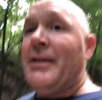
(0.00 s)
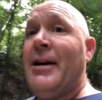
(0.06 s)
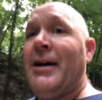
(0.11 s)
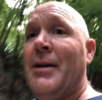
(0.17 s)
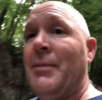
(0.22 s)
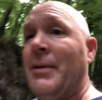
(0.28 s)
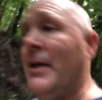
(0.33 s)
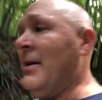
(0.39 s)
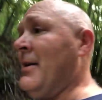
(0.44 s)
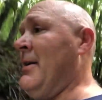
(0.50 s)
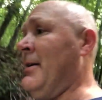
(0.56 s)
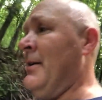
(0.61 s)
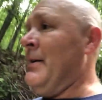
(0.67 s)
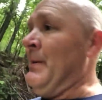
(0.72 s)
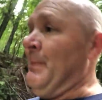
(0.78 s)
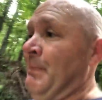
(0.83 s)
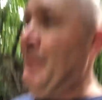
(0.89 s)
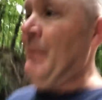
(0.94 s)
yet, man,
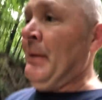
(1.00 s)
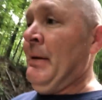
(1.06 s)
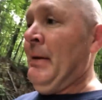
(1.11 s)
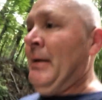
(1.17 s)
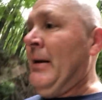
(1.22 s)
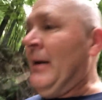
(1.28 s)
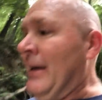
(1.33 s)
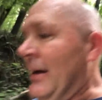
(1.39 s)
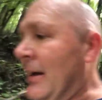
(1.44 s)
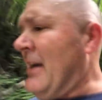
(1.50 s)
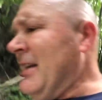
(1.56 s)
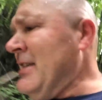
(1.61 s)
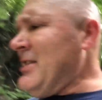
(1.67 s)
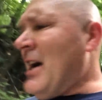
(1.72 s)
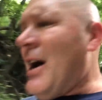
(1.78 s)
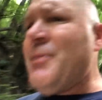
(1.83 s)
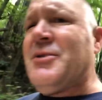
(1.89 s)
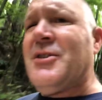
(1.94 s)
get a
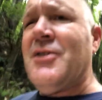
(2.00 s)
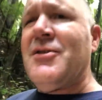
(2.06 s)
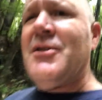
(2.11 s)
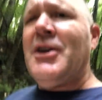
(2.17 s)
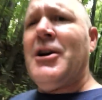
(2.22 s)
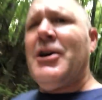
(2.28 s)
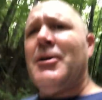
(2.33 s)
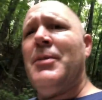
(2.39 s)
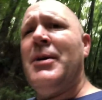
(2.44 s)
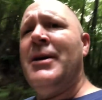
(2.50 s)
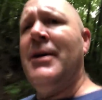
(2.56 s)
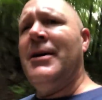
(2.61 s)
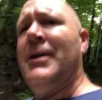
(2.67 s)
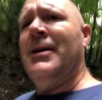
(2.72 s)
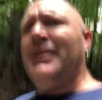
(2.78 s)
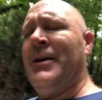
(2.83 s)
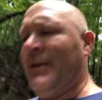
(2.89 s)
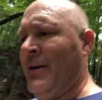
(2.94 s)
job as a sub.
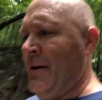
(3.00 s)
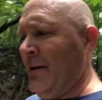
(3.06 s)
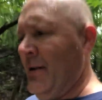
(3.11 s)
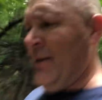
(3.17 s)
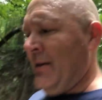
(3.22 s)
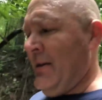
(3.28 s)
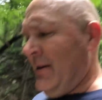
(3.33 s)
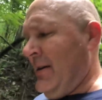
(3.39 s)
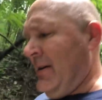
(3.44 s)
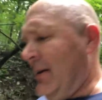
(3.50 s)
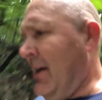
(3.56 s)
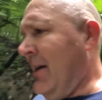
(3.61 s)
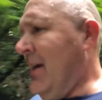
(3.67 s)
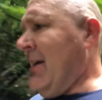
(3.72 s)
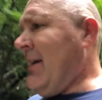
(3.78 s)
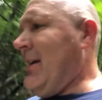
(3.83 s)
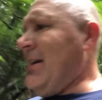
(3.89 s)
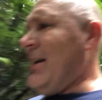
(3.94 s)

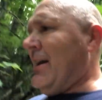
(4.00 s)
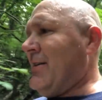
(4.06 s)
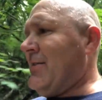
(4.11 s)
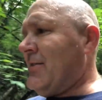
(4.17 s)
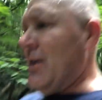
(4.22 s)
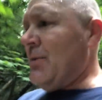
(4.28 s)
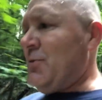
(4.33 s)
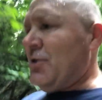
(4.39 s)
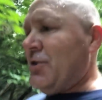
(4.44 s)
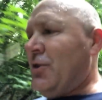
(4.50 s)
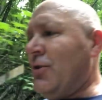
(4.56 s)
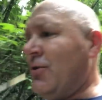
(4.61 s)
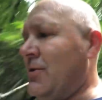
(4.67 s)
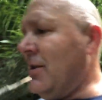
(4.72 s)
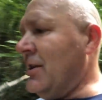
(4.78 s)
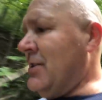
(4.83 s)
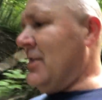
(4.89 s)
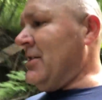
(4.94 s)
Get a
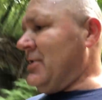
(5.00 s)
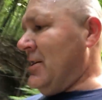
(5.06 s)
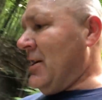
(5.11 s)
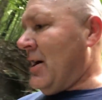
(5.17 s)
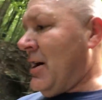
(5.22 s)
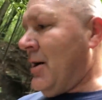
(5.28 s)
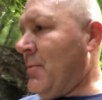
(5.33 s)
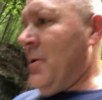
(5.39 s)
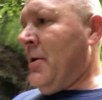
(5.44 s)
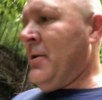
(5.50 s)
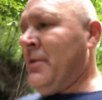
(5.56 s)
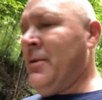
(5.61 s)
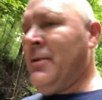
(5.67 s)
substitute teaching job,